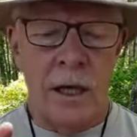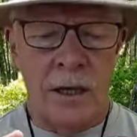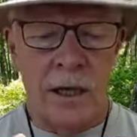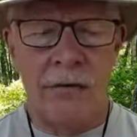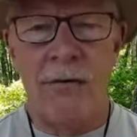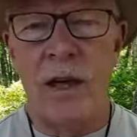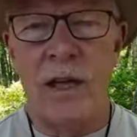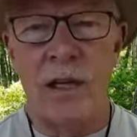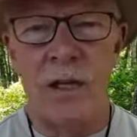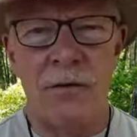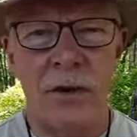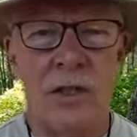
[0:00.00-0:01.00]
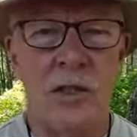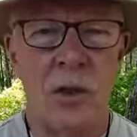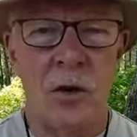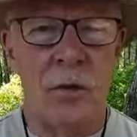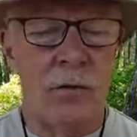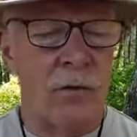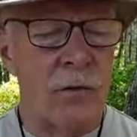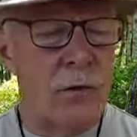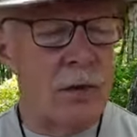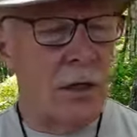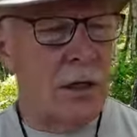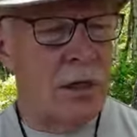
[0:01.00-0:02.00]
they fade to phase it out in,
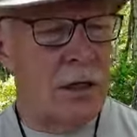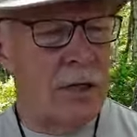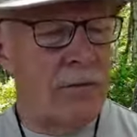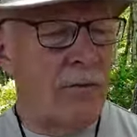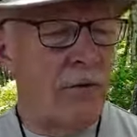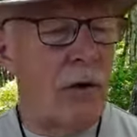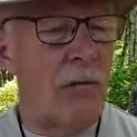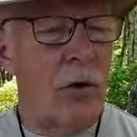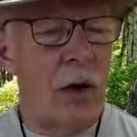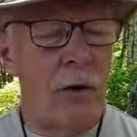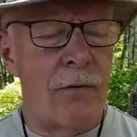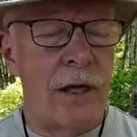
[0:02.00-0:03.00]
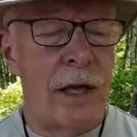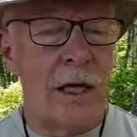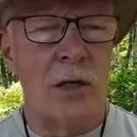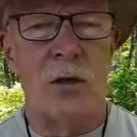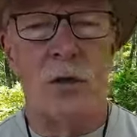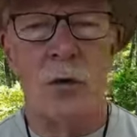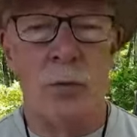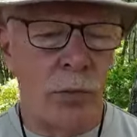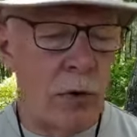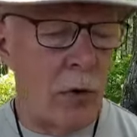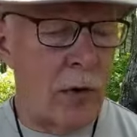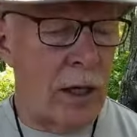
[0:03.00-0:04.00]
for, in uh, favor of the X2 Pro.